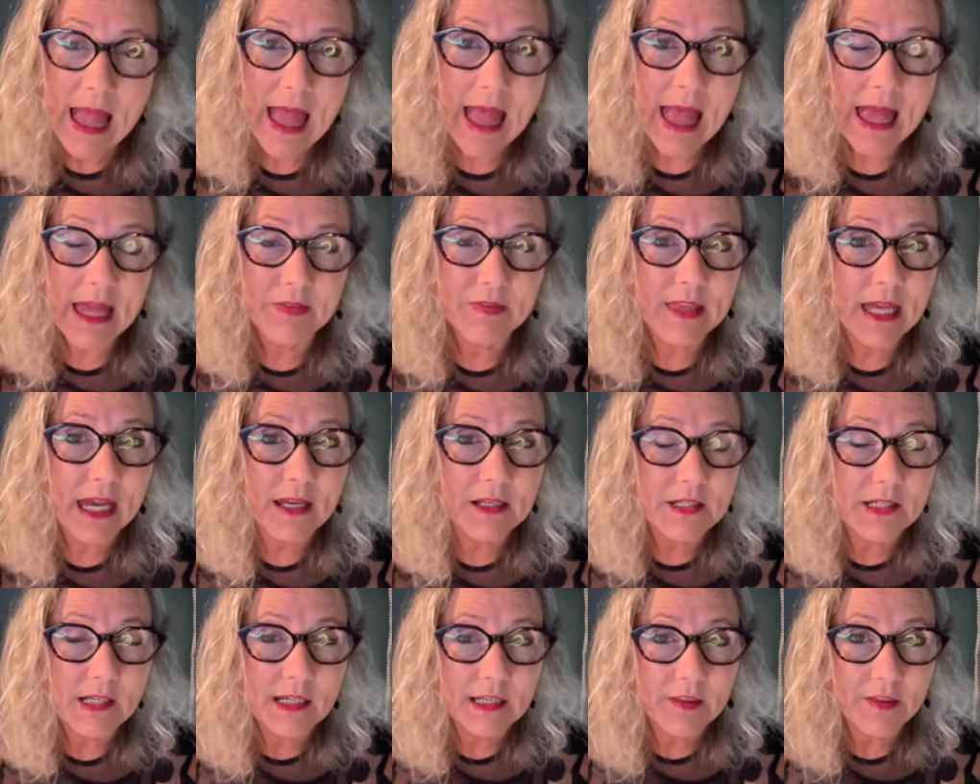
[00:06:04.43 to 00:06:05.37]
And
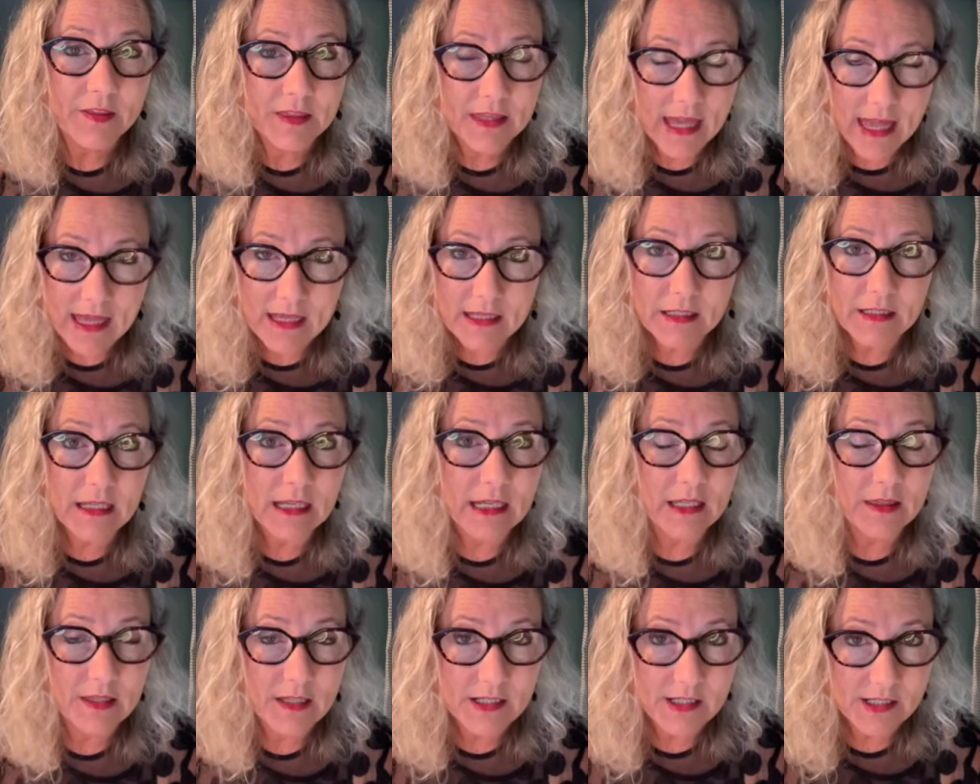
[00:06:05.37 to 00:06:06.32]
that then
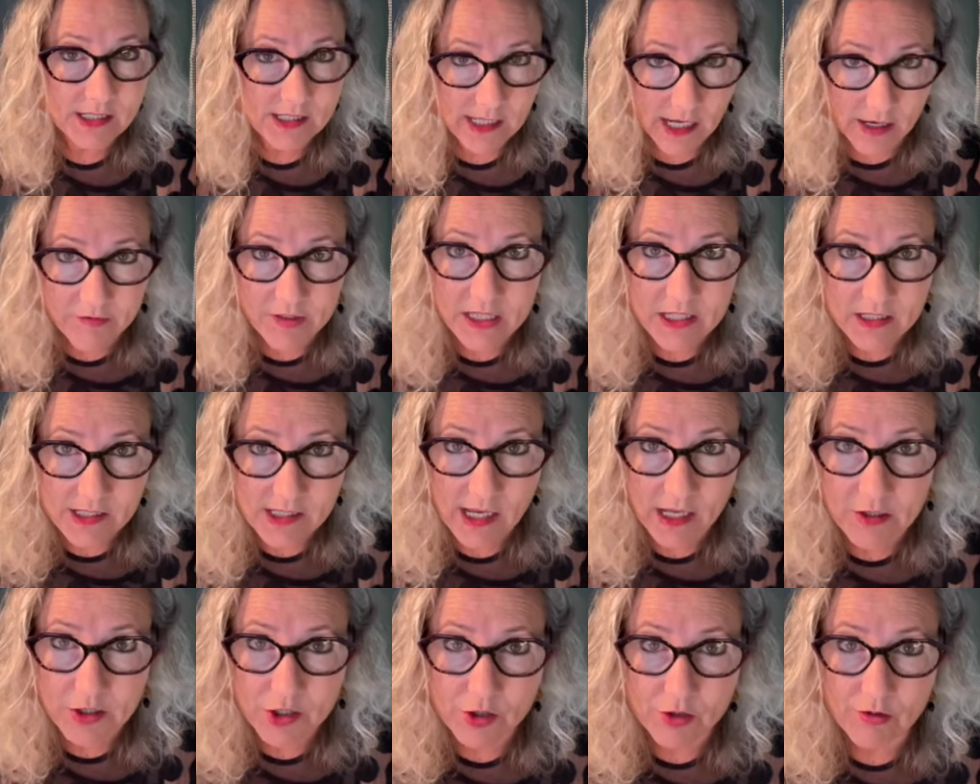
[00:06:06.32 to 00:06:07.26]
in the seventh
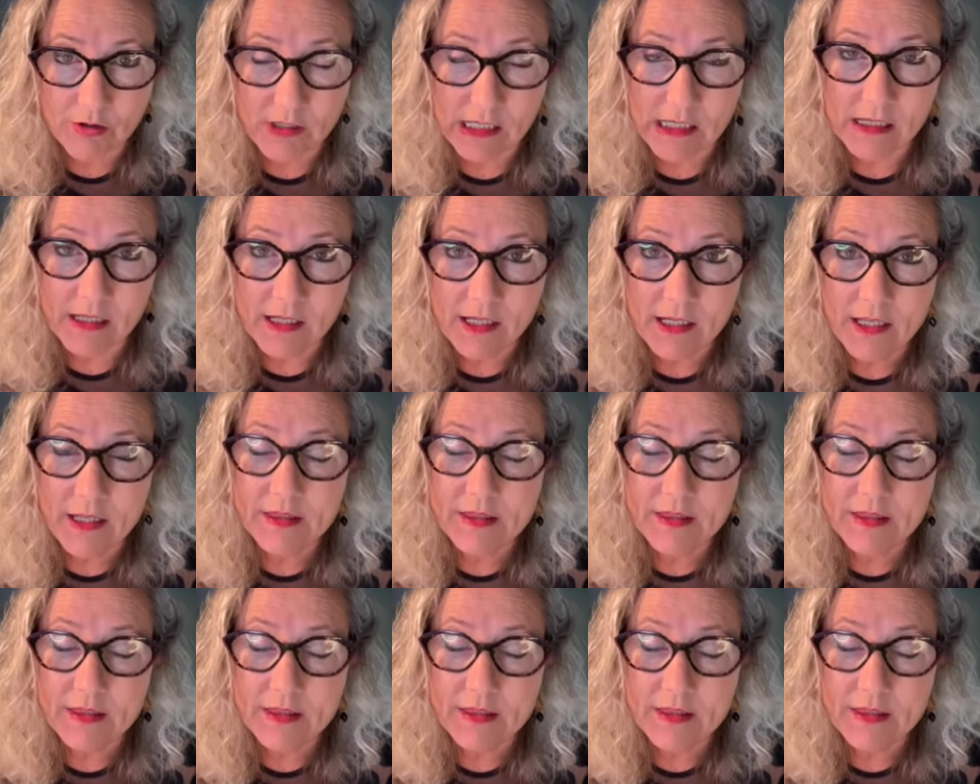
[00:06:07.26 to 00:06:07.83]
century,